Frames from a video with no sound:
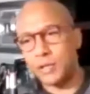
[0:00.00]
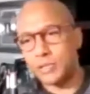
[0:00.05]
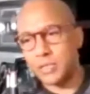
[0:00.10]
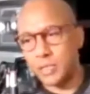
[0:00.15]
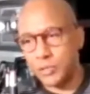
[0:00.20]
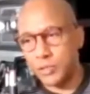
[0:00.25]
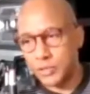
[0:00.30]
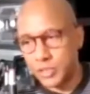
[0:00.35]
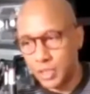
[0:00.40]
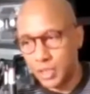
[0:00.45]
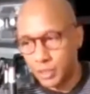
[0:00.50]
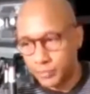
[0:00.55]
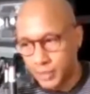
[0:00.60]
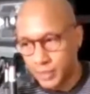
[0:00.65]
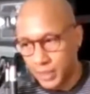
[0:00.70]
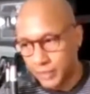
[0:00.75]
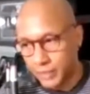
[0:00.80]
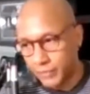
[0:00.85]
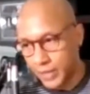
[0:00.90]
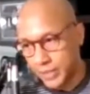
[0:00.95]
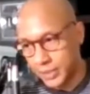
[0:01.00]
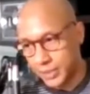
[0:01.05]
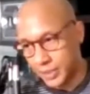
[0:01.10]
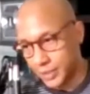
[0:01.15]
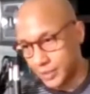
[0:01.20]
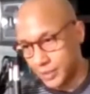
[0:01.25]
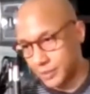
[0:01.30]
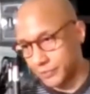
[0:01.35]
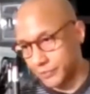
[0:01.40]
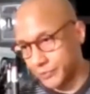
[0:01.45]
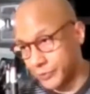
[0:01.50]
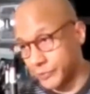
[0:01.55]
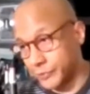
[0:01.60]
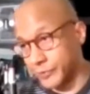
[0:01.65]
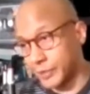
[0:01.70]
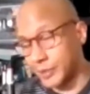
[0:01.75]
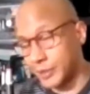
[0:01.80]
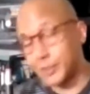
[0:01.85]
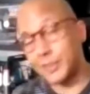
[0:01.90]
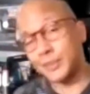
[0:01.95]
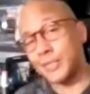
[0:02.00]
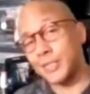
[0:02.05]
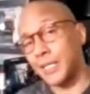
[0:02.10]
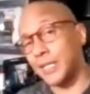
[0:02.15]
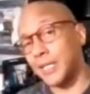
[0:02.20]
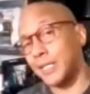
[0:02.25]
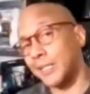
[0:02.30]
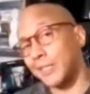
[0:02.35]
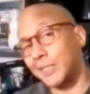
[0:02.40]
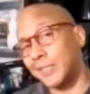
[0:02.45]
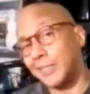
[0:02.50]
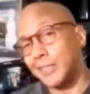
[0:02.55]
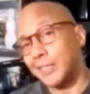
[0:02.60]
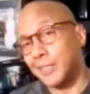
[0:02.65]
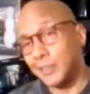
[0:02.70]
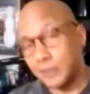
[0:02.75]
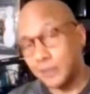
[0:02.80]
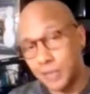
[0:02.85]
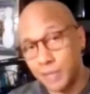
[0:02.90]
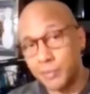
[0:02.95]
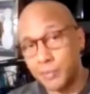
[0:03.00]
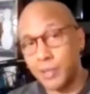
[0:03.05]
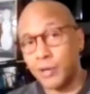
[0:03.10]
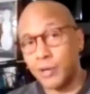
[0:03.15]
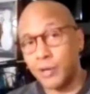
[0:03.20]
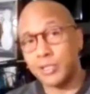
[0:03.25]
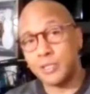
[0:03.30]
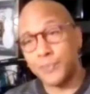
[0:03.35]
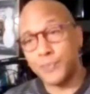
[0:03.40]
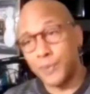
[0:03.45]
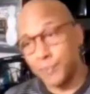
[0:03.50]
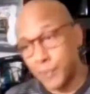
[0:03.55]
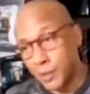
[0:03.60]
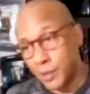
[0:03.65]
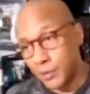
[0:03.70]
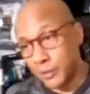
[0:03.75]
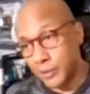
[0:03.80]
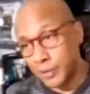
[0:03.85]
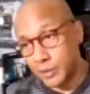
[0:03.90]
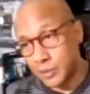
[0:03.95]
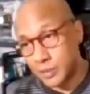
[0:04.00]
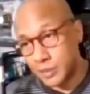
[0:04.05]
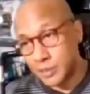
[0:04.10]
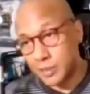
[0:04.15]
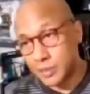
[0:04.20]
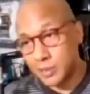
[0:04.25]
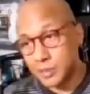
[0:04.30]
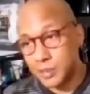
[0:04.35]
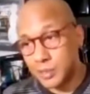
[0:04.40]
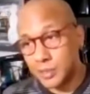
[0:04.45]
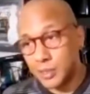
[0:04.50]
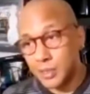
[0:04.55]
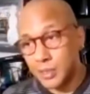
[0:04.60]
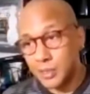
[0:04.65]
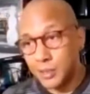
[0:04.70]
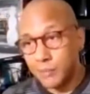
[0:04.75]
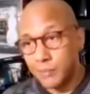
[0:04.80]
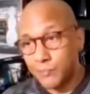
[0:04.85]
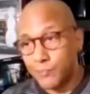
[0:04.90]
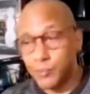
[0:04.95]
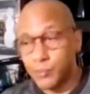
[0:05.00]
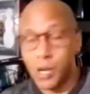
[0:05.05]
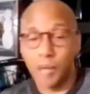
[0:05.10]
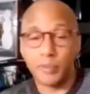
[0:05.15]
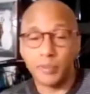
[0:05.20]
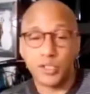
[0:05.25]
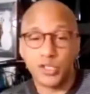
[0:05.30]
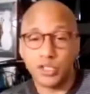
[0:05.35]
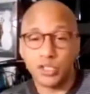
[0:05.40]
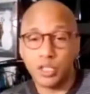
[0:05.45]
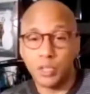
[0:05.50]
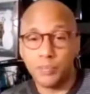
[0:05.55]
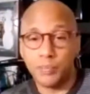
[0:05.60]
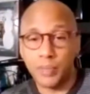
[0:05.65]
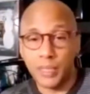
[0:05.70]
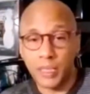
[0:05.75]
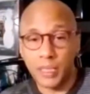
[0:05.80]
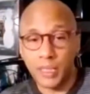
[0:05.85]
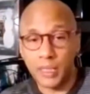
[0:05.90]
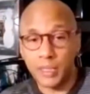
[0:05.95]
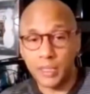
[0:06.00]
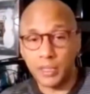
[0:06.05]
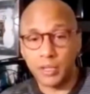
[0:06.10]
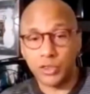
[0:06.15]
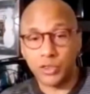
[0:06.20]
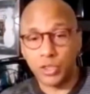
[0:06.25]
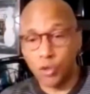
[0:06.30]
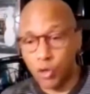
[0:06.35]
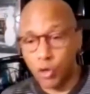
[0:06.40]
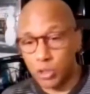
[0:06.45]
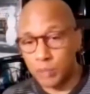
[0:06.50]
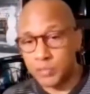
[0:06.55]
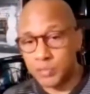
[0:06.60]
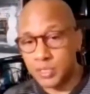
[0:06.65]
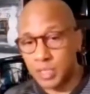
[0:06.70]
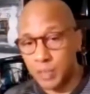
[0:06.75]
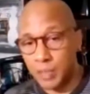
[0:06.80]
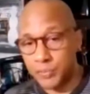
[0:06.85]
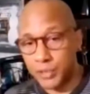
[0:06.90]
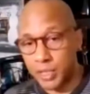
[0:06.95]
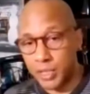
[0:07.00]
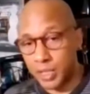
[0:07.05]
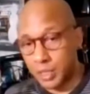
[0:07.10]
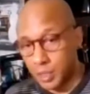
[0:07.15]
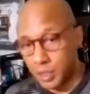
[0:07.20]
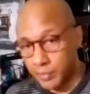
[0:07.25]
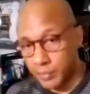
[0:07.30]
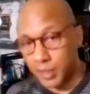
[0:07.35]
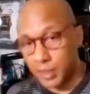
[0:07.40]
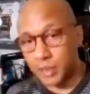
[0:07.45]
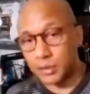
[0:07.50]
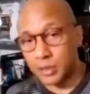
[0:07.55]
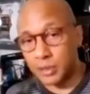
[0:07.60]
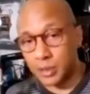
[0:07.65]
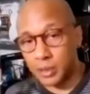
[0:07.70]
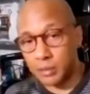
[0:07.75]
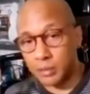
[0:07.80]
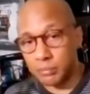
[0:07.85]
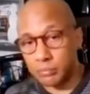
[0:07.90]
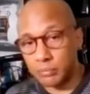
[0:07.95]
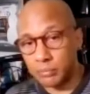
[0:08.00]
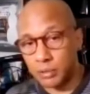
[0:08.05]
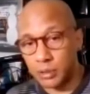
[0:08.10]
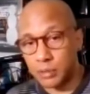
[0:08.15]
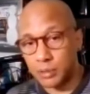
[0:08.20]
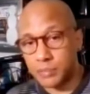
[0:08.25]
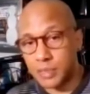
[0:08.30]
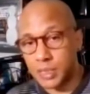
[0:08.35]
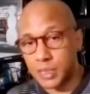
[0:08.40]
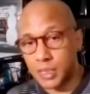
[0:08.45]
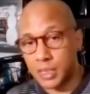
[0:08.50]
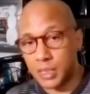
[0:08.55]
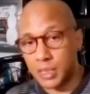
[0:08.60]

real, those young men right now, for real, like club owners, promoters, probably should be throwing them something to come in the club. You know what I'm